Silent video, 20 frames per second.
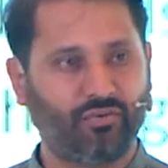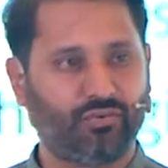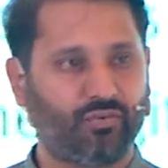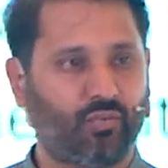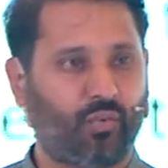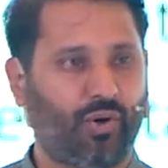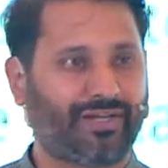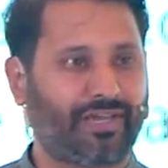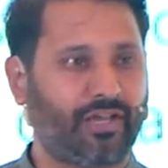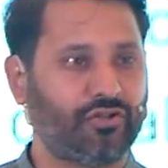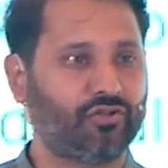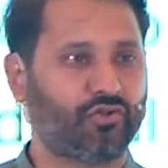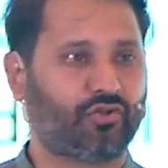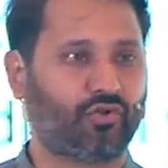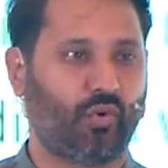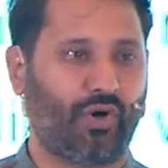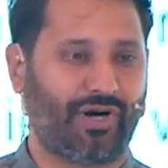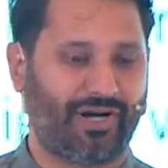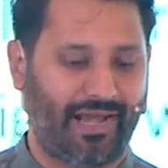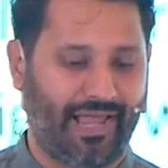what can you
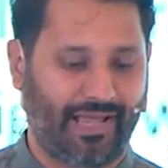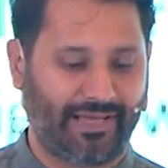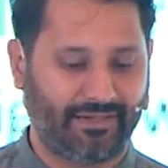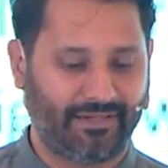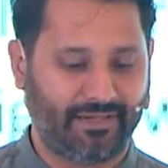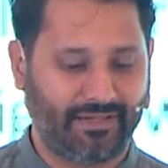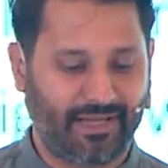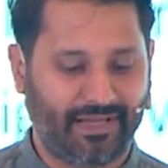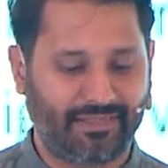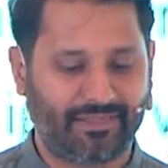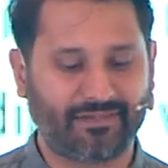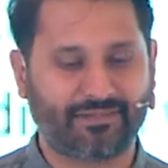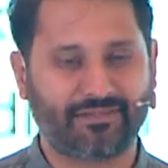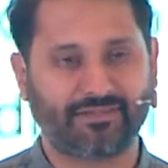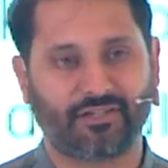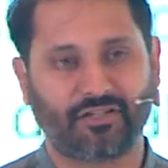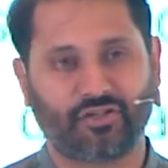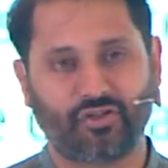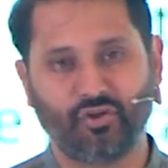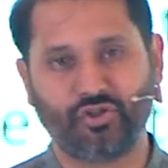do online? And this is
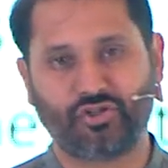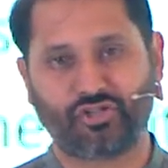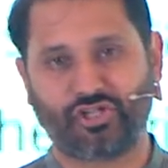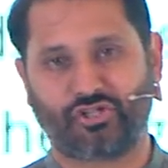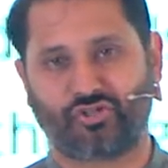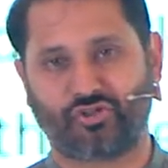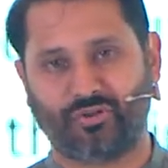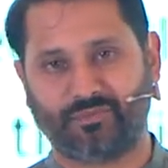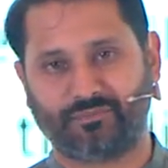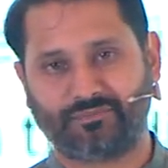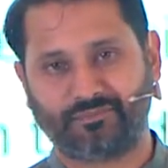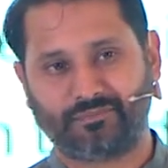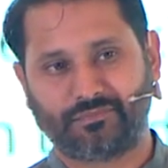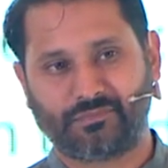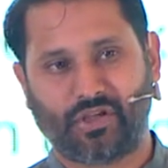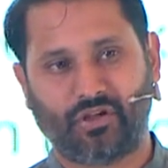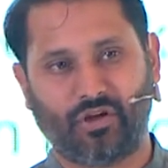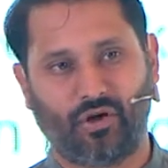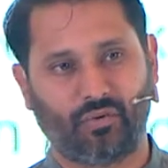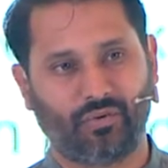a huge issue.
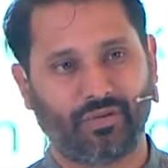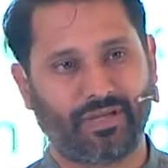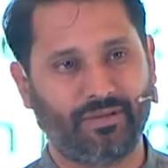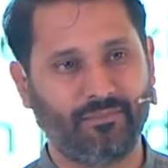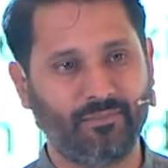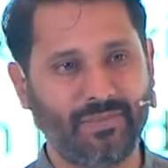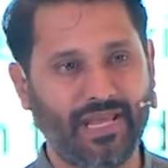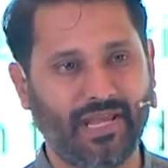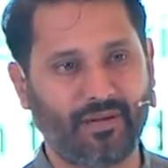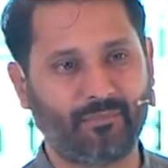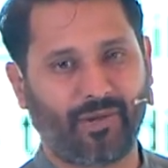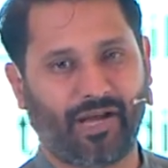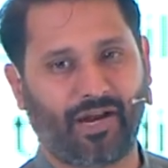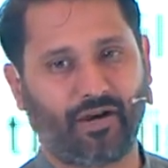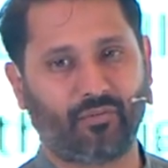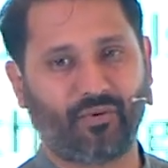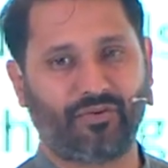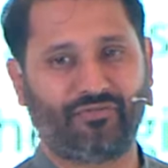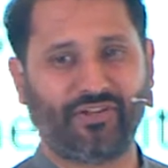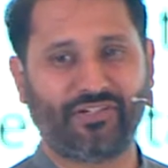You know, in
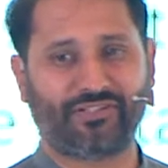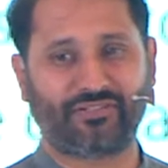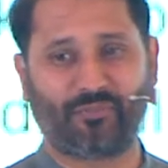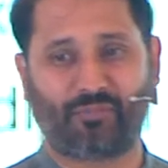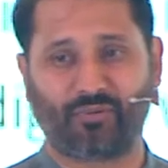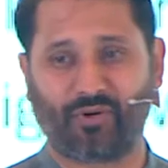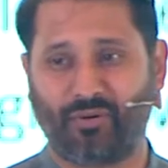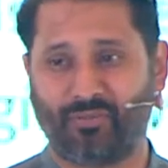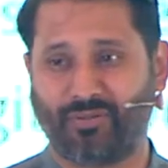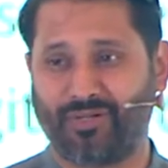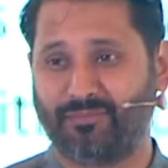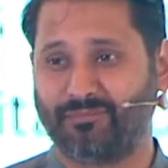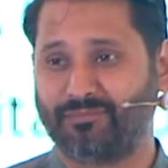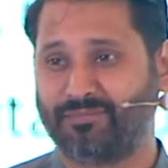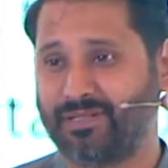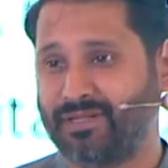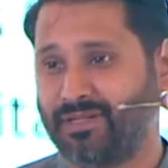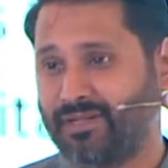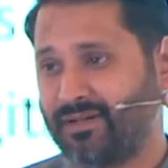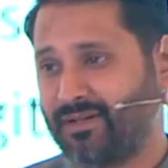Myanmar, we faced a problem
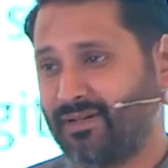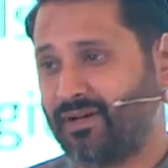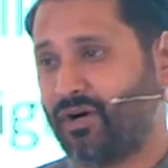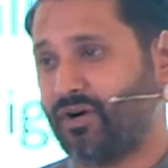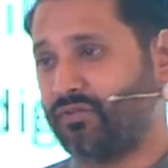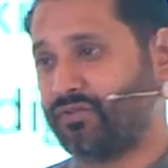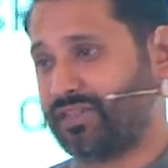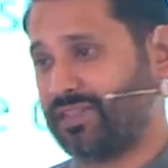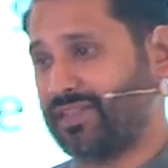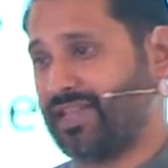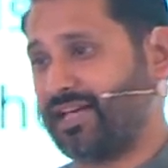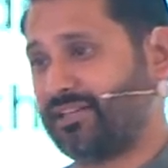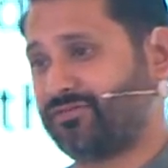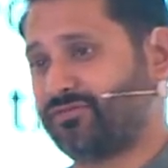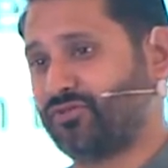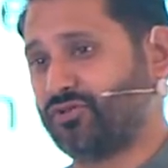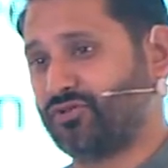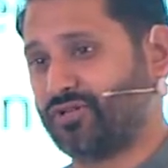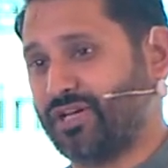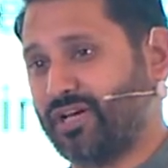over the last
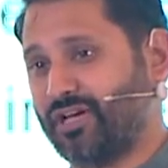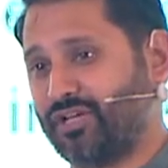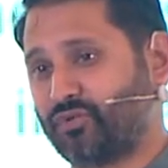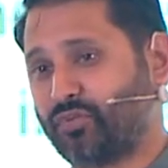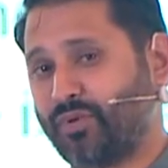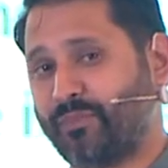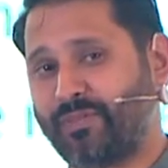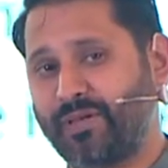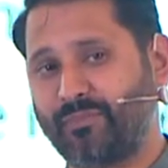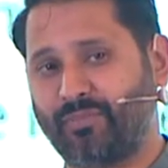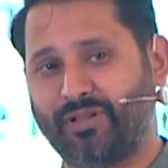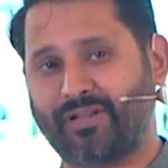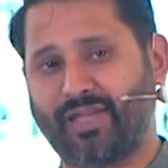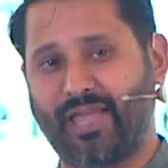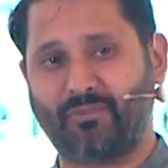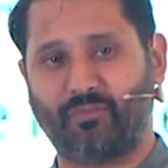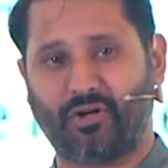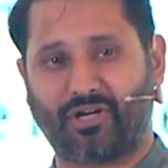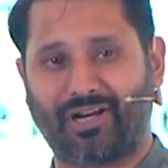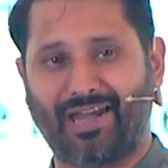few years where people
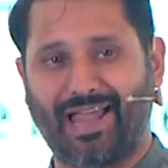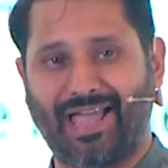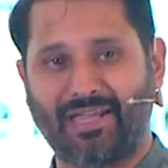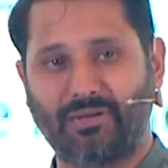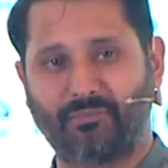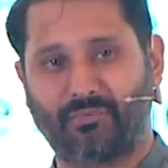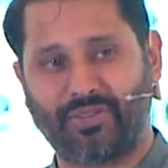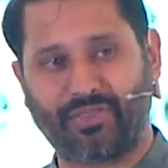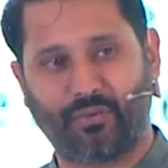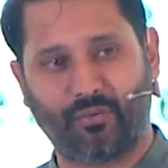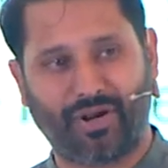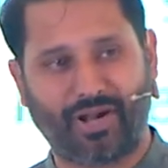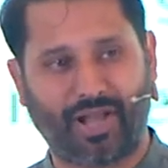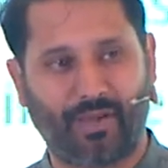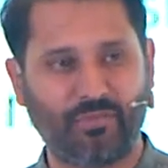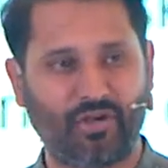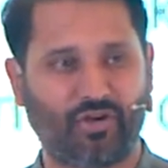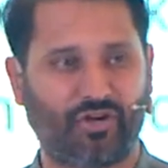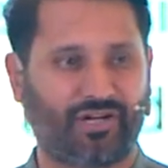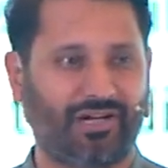came online, but they were
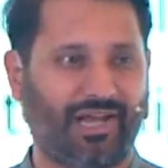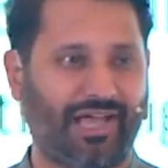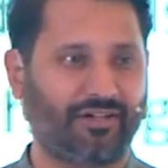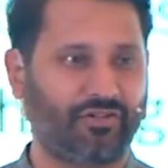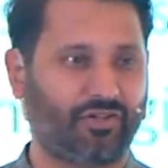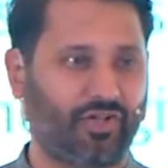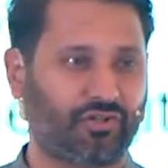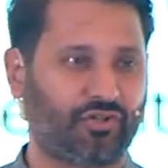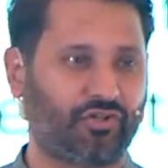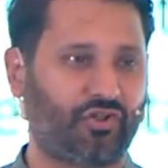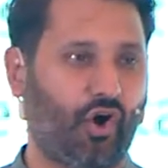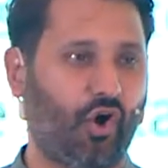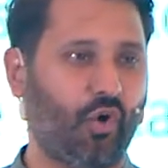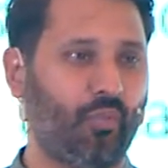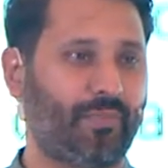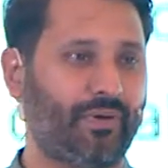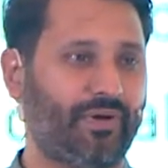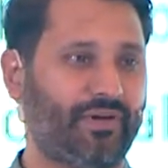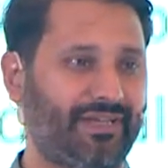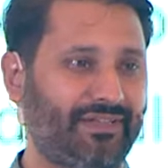coming online not to the
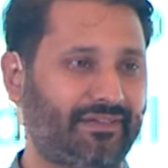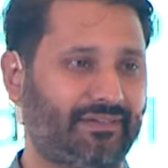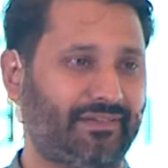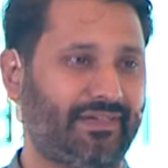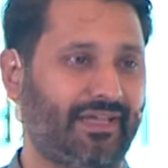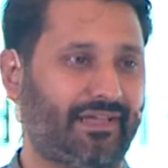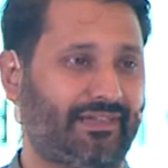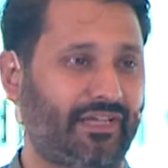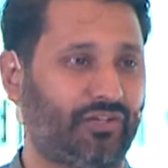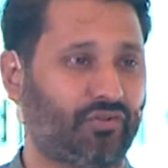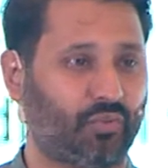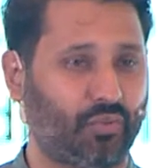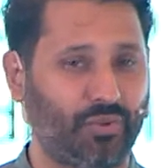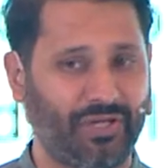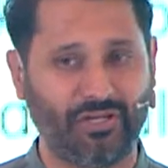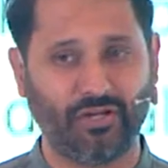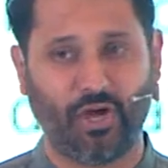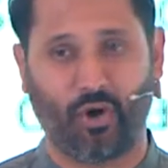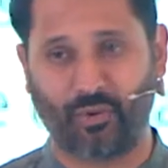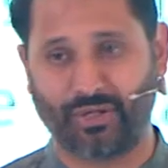open internet as we
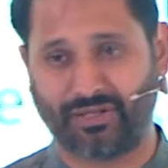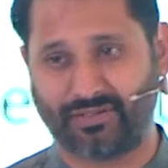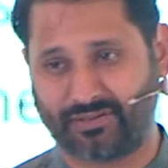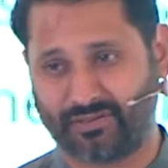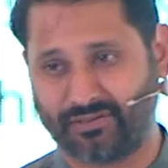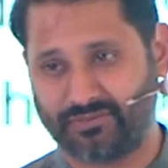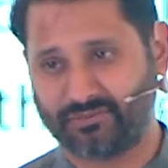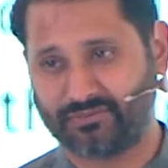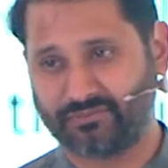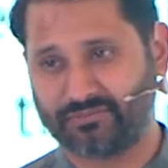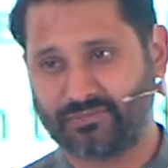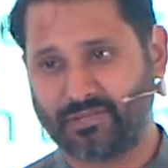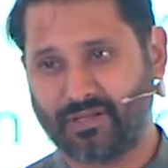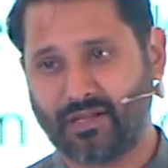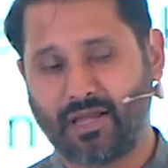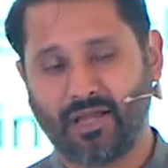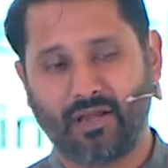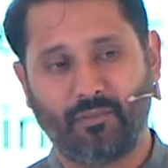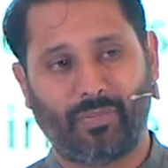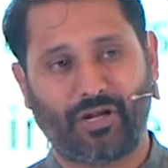know it,
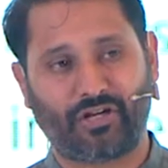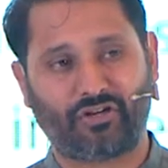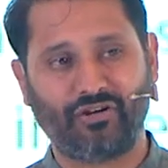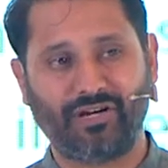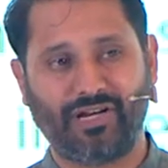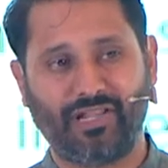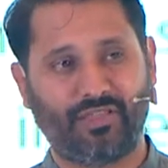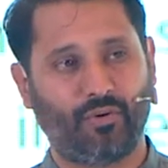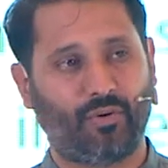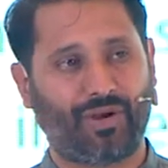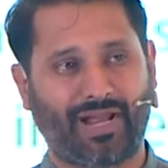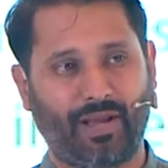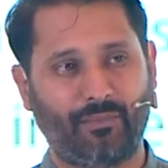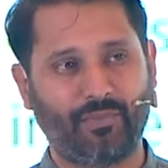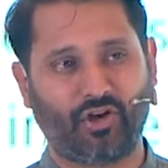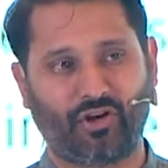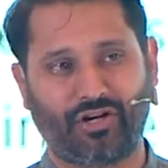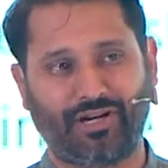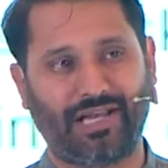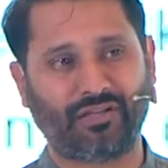but really they were
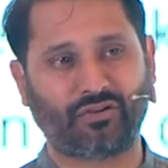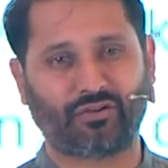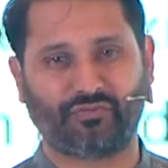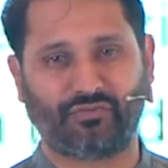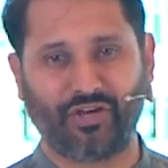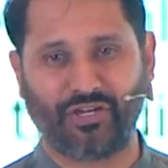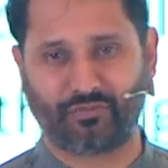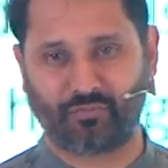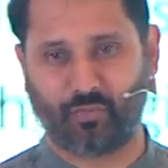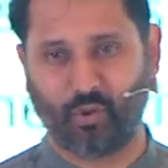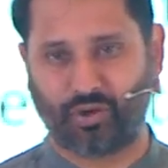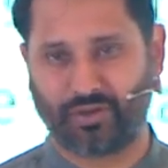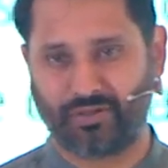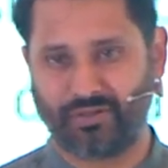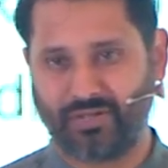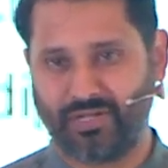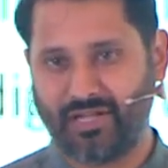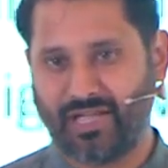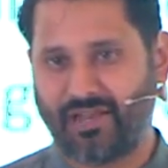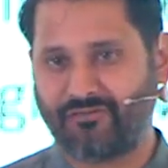coming online to Facebook.
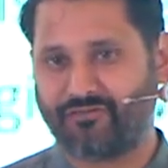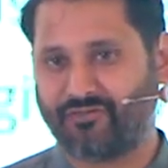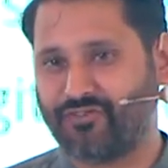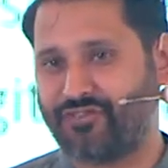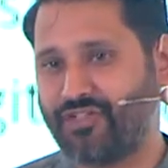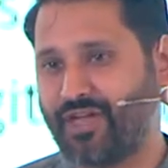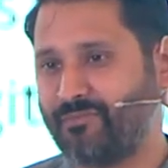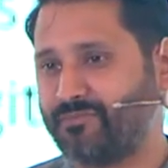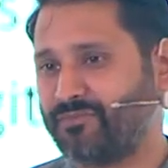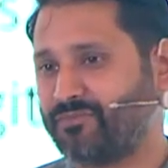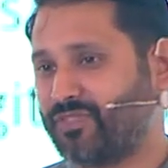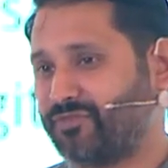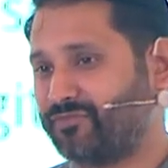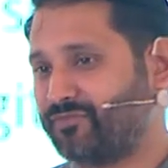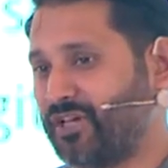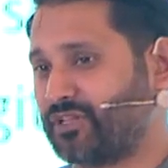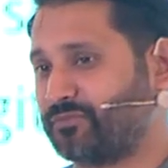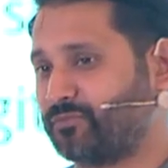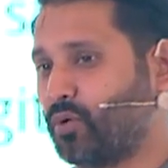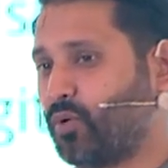And for them,
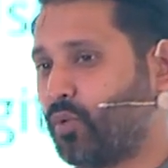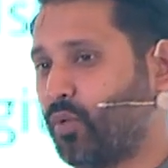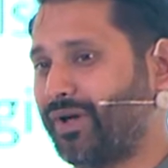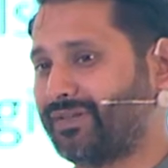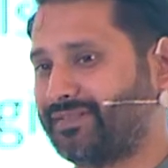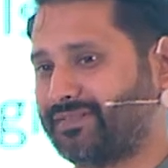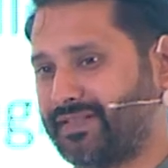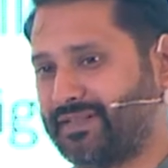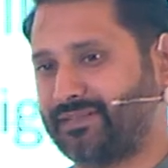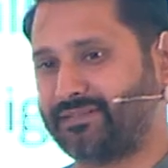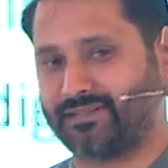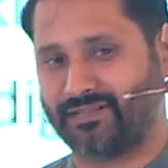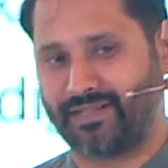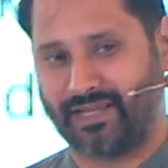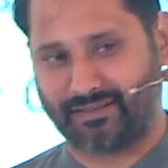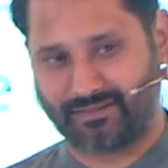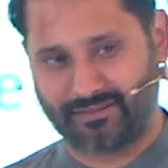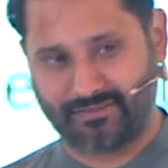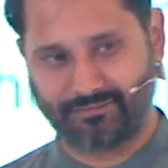Facebook was the internet.